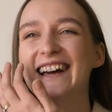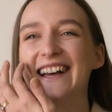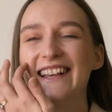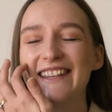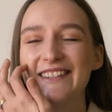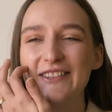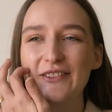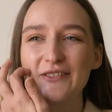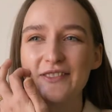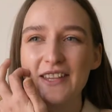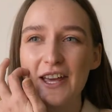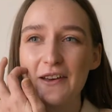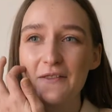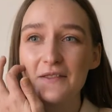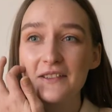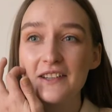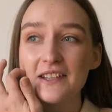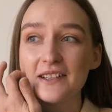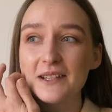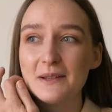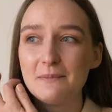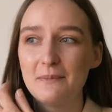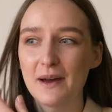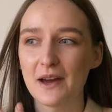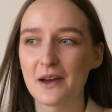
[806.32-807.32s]
So
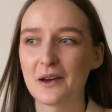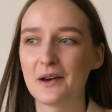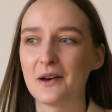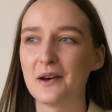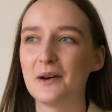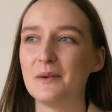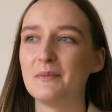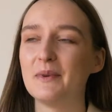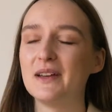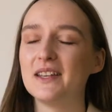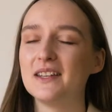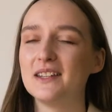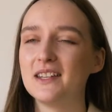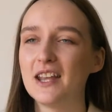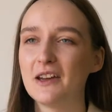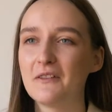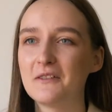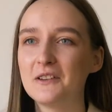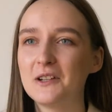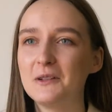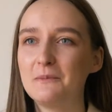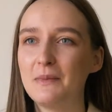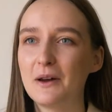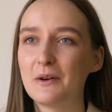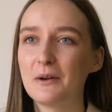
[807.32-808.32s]
definitely back up, and
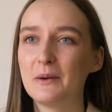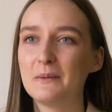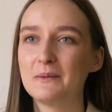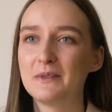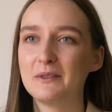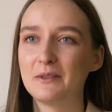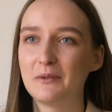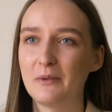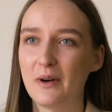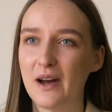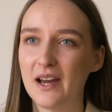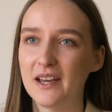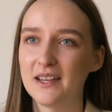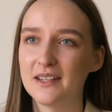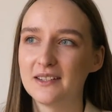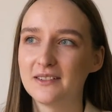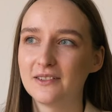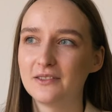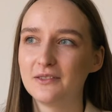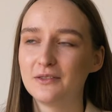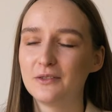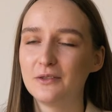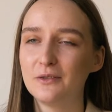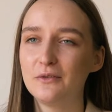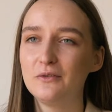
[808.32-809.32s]
definitely back up twice
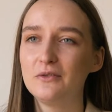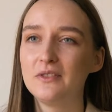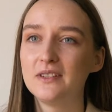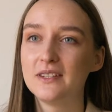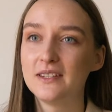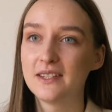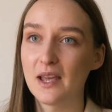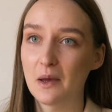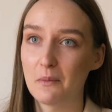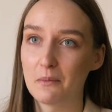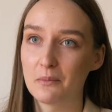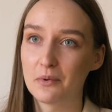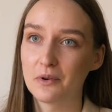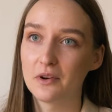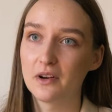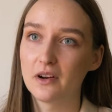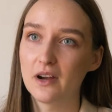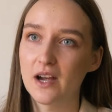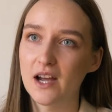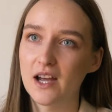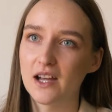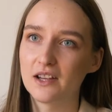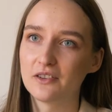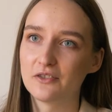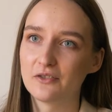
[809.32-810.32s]
on two separate
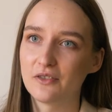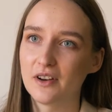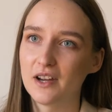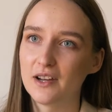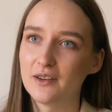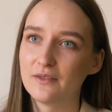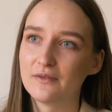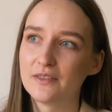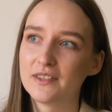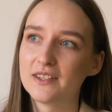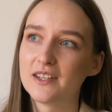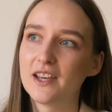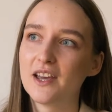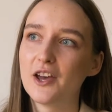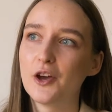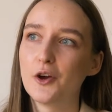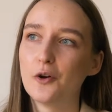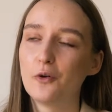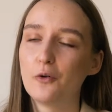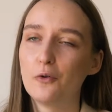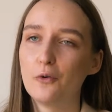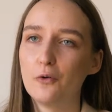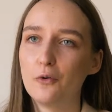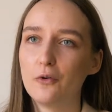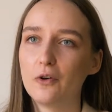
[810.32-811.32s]
hard drives,
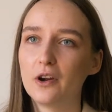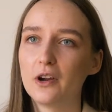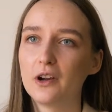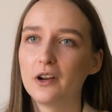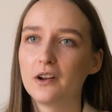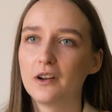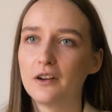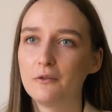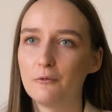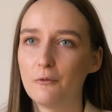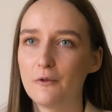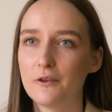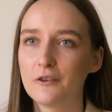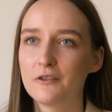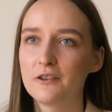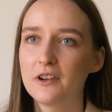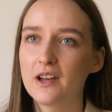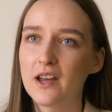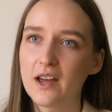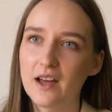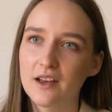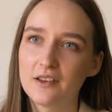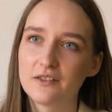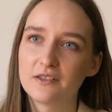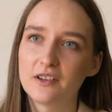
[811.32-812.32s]
or one on a
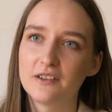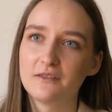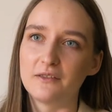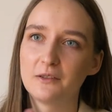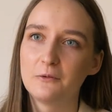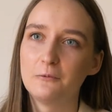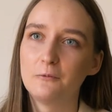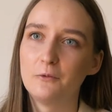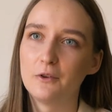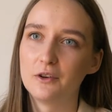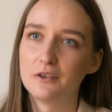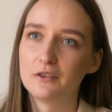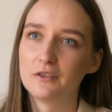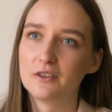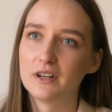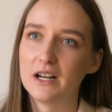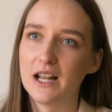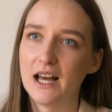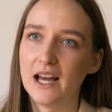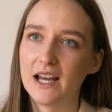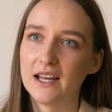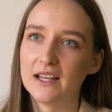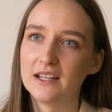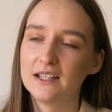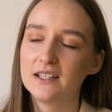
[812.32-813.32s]
hard drive and one
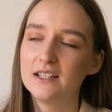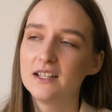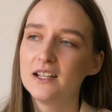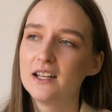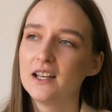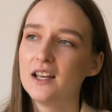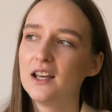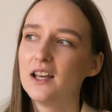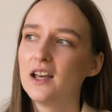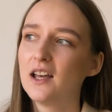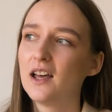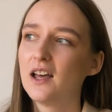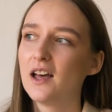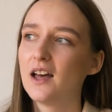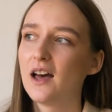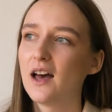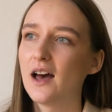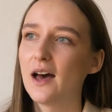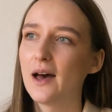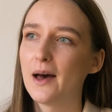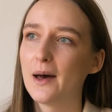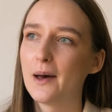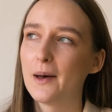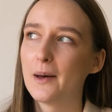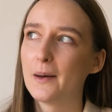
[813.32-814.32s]
online.
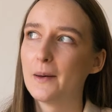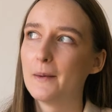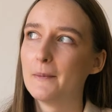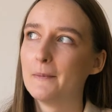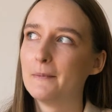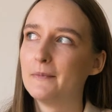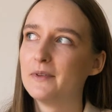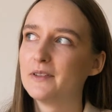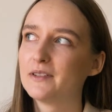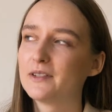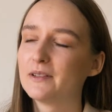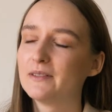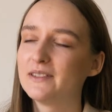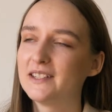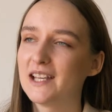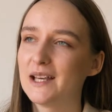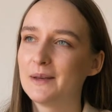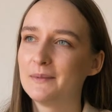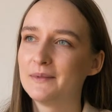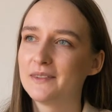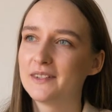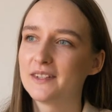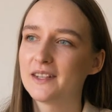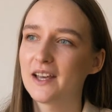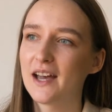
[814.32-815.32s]

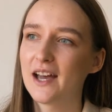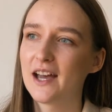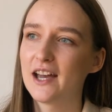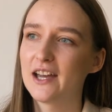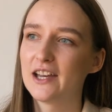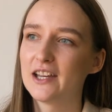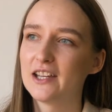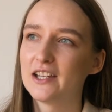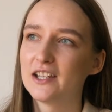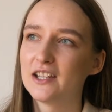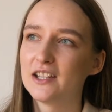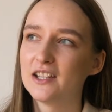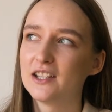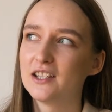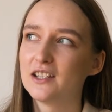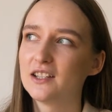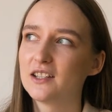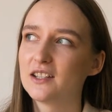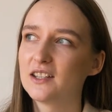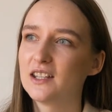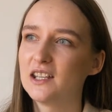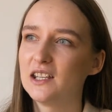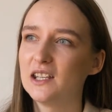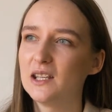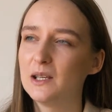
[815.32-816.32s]
Sometimes I
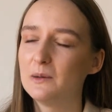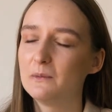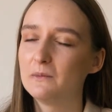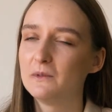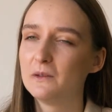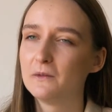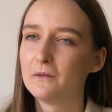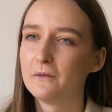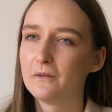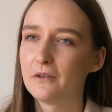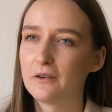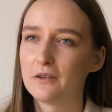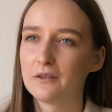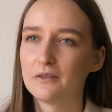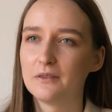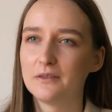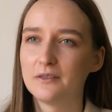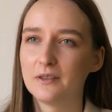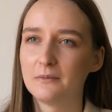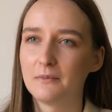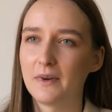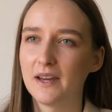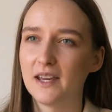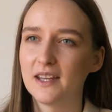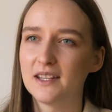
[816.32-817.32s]
keep the photos
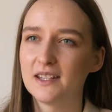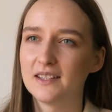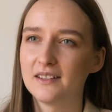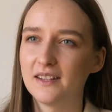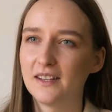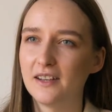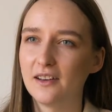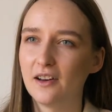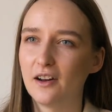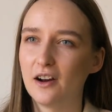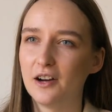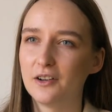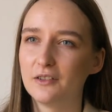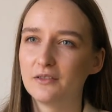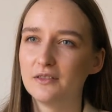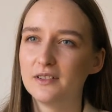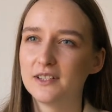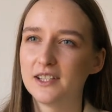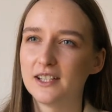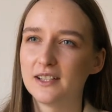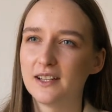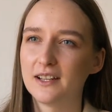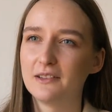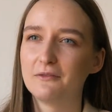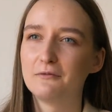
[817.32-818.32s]
on my SD card
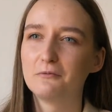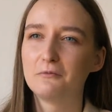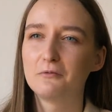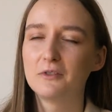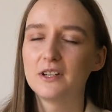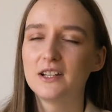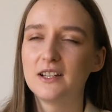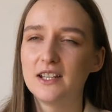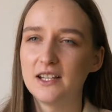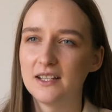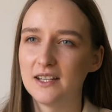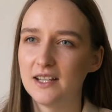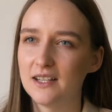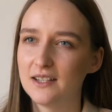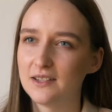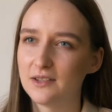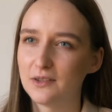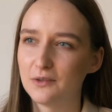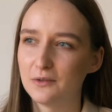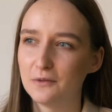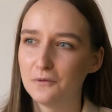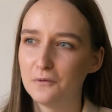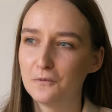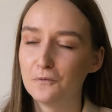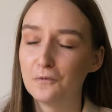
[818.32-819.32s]
until I really need
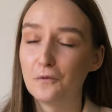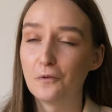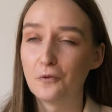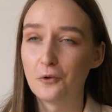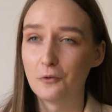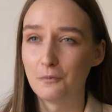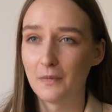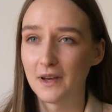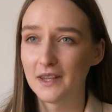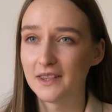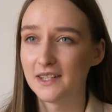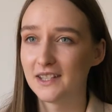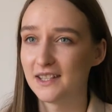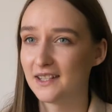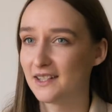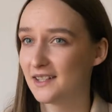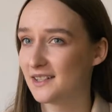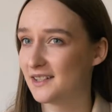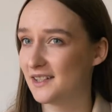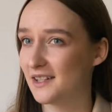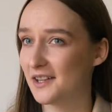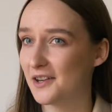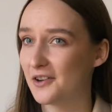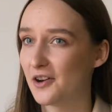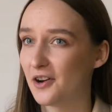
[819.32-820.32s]
to format the
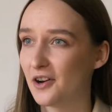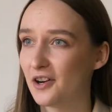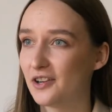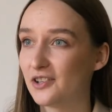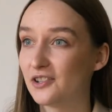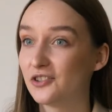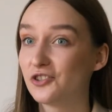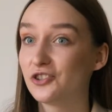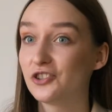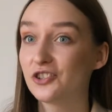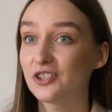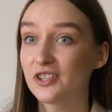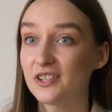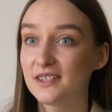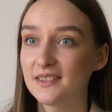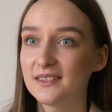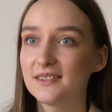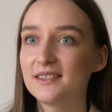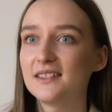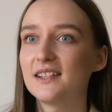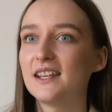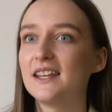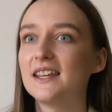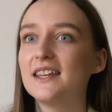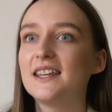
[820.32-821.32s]
SD card,
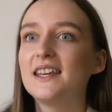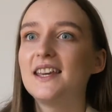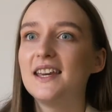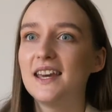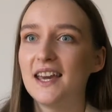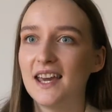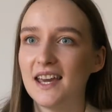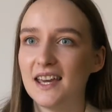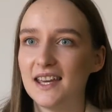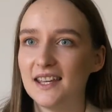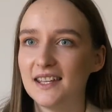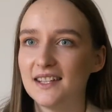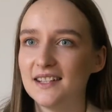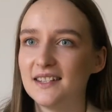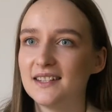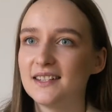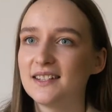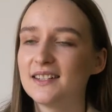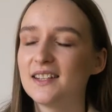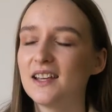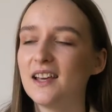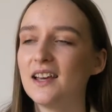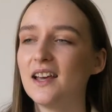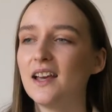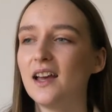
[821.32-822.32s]
just in
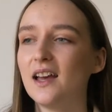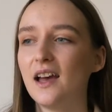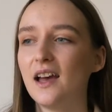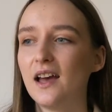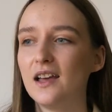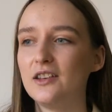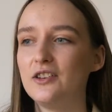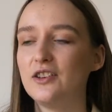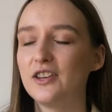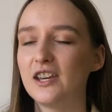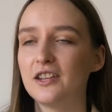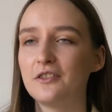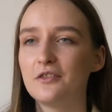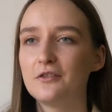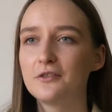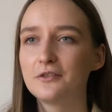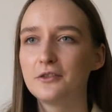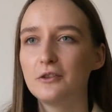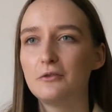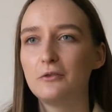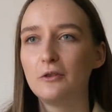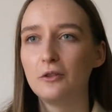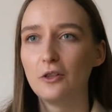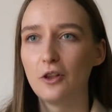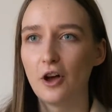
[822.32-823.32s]
case. You can
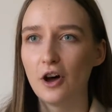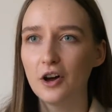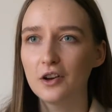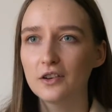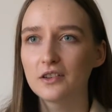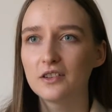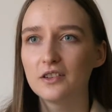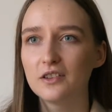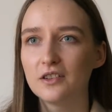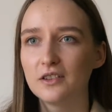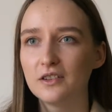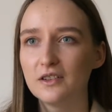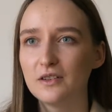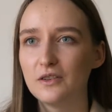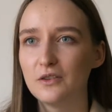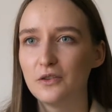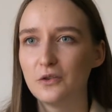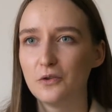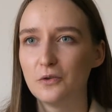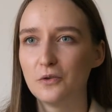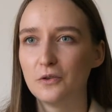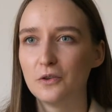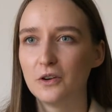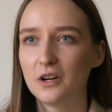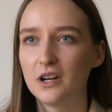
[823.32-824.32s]
also lock
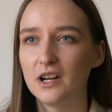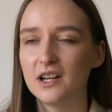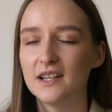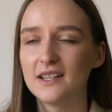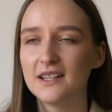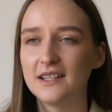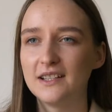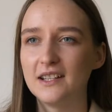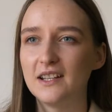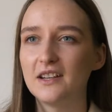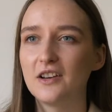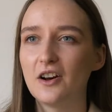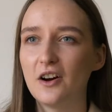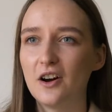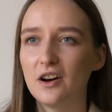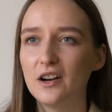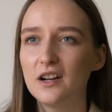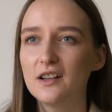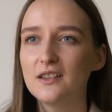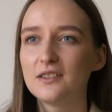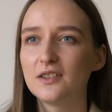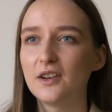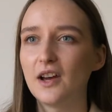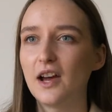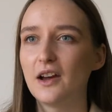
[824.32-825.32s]
your SD card, so